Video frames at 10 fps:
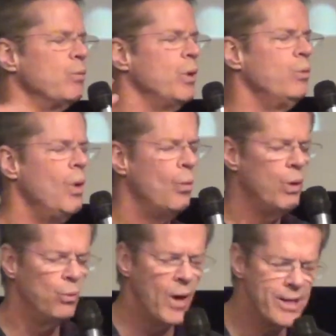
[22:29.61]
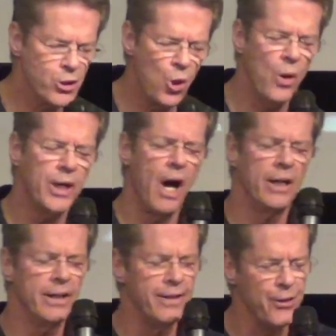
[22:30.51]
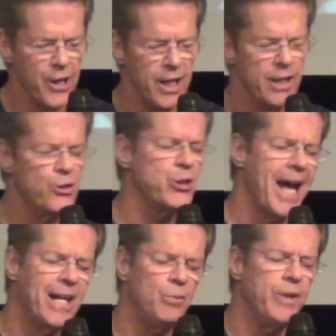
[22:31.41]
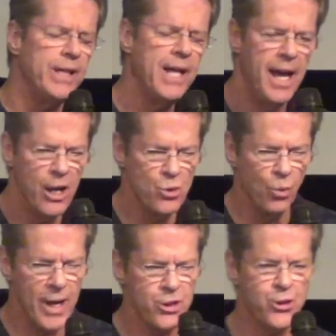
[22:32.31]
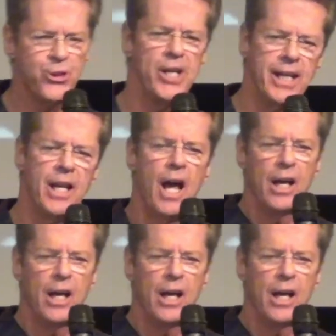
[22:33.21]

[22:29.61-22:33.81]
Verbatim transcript: When, when what's going on in the inside of me is what's seen